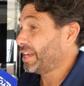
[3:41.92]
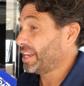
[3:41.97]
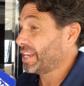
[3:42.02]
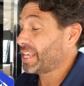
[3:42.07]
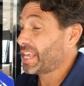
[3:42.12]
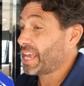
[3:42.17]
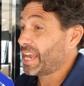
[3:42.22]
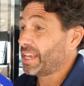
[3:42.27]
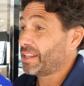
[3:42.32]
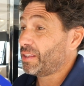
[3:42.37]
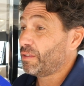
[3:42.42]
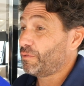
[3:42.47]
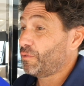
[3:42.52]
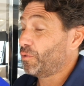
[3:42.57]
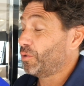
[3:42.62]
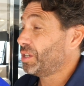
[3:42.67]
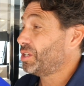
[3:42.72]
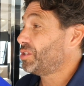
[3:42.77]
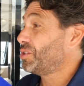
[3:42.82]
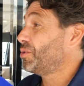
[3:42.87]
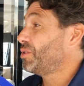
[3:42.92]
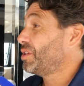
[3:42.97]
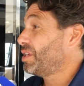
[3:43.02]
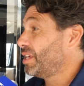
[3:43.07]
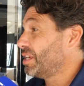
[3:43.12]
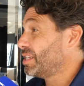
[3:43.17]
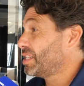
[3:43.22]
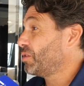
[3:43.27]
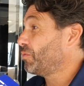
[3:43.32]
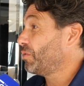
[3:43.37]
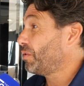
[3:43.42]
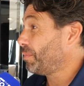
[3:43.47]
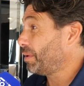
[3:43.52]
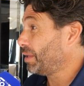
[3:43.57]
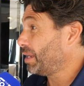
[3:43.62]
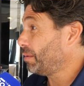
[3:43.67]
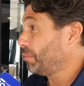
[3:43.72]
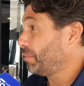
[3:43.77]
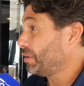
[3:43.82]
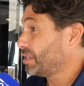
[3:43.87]
and again, the 42 years that we've
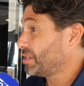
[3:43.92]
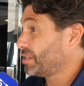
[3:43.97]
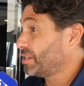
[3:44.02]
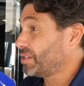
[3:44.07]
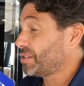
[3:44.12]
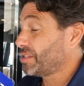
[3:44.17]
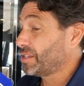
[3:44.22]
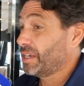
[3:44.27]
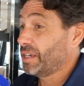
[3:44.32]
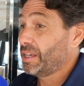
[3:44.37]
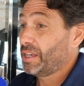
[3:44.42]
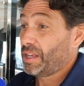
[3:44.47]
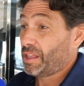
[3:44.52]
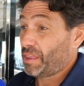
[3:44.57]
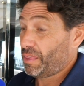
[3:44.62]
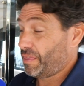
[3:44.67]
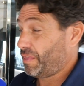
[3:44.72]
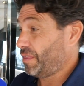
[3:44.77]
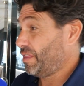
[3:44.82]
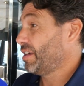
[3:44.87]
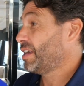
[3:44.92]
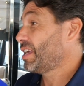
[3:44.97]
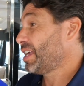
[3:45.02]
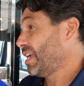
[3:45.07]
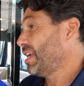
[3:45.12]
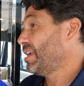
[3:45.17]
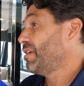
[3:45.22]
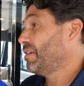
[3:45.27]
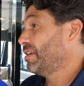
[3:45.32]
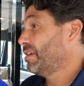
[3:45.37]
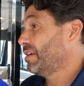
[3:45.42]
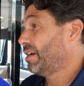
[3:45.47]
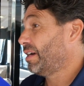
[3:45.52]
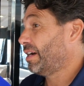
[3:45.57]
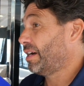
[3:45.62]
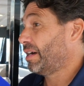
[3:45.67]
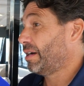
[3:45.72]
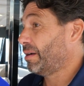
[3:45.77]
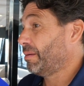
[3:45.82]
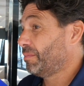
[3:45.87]
been in business, the key
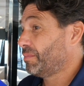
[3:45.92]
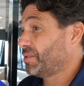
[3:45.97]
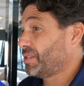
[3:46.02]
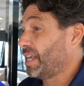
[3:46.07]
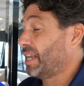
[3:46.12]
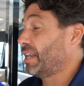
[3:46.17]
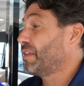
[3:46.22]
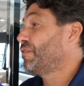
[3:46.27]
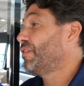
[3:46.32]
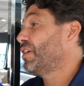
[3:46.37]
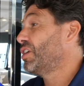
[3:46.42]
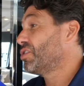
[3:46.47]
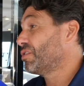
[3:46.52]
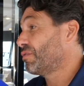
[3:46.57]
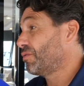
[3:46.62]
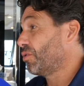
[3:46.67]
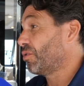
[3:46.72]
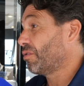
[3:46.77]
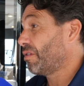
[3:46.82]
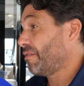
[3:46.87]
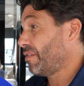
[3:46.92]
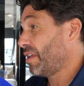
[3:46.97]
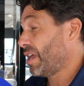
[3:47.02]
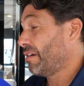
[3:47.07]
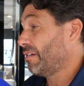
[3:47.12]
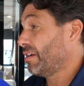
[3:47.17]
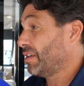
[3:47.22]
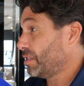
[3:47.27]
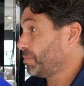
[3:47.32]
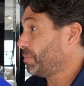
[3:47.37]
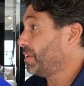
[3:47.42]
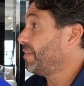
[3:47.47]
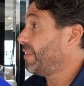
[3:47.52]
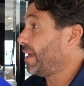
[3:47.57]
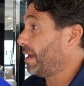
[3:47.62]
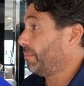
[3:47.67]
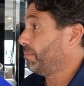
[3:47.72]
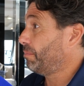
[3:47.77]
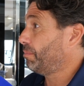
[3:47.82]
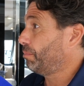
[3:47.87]
selling feature for Riviera has been
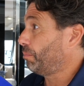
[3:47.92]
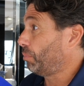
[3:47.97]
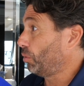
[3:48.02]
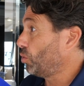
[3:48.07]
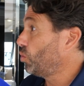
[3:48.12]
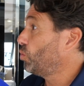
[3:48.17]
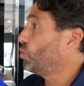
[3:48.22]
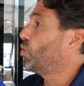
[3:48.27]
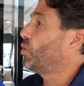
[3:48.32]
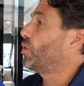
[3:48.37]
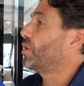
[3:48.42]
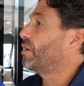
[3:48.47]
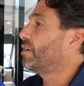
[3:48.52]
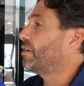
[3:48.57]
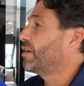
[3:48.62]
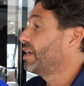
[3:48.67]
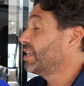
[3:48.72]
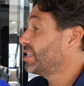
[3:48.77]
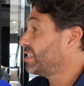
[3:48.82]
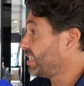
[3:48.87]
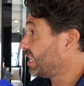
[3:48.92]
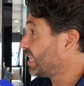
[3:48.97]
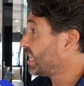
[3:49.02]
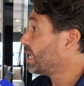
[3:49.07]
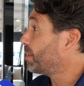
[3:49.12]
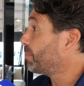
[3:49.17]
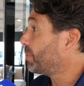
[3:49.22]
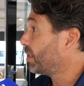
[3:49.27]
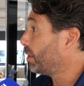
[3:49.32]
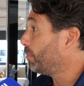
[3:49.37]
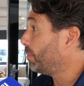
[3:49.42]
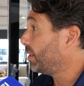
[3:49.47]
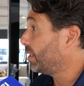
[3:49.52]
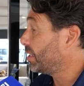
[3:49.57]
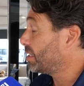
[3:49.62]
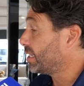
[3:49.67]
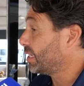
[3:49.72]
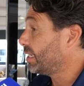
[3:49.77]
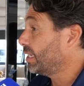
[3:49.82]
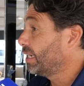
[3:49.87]
that blue water seakeeping
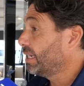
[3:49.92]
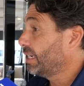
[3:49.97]
ability.